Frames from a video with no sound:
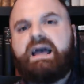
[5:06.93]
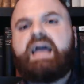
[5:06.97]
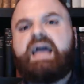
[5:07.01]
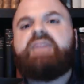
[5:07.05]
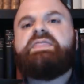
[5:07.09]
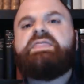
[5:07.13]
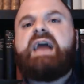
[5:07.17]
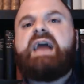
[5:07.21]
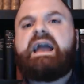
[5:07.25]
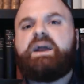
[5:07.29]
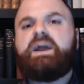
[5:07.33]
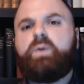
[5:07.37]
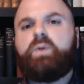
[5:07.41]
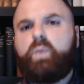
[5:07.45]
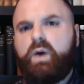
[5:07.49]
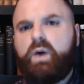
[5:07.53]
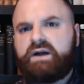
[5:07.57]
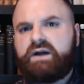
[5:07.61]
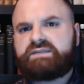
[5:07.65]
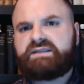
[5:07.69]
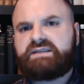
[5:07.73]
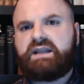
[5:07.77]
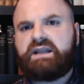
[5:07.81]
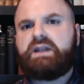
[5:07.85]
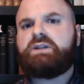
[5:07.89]
and that it
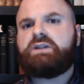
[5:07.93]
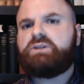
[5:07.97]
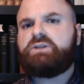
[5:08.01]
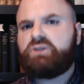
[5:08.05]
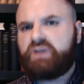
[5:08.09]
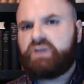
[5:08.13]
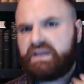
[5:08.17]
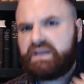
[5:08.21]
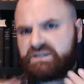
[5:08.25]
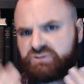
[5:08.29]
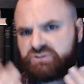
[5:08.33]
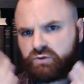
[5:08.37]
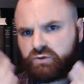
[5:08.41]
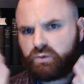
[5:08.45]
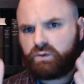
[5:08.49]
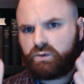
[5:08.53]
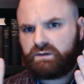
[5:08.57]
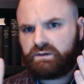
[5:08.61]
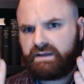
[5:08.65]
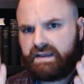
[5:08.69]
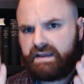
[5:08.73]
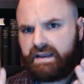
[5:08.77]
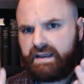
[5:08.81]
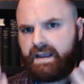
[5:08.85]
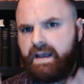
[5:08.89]
wasn't
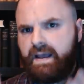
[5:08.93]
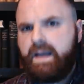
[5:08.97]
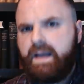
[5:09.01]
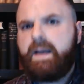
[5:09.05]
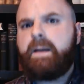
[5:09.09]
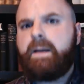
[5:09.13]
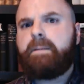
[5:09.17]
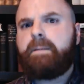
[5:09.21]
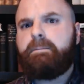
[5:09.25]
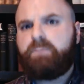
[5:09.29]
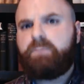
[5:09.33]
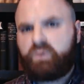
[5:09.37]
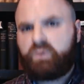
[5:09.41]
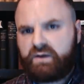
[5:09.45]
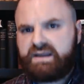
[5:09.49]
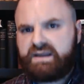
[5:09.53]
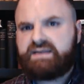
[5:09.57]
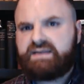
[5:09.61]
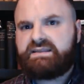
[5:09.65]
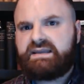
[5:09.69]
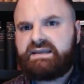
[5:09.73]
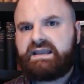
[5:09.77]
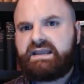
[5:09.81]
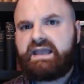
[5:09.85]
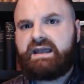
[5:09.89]
literally
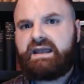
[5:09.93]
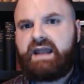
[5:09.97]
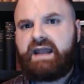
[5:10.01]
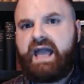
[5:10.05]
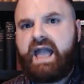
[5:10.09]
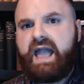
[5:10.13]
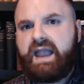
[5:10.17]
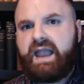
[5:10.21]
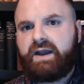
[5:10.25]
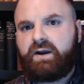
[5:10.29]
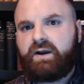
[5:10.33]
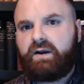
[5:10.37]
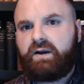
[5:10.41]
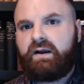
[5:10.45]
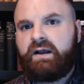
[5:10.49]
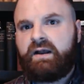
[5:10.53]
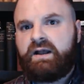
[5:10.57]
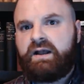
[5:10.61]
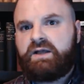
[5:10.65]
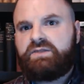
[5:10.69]
breathing in air,